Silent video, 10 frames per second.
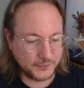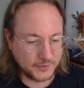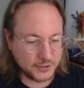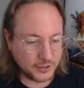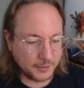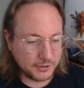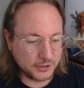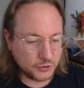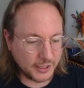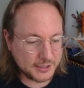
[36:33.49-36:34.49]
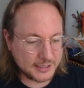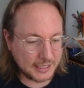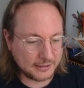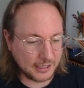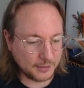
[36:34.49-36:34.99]
So I'm going to try to
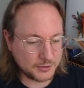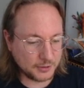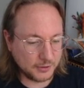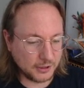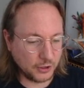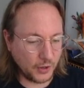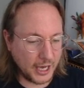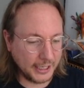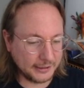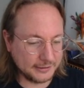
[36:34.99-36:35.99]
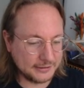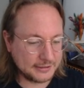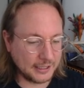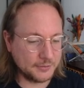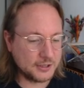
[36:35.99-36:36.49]
set that up. So I'm going to go Island.
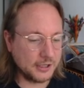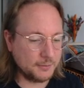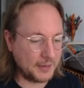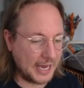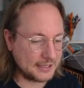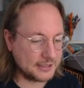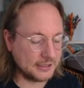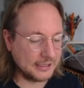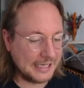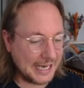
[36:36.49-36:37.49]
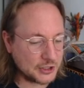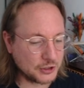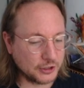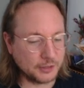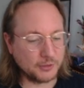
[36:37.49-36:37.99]
I'm just going to pass here. And Next
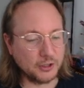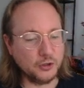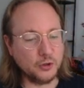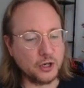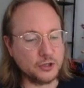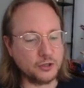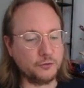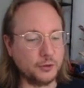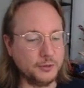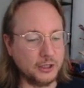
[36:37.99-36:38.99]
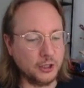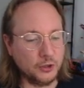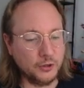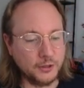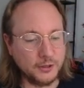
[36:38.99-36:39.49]
turn, I'm going to do Contract from Below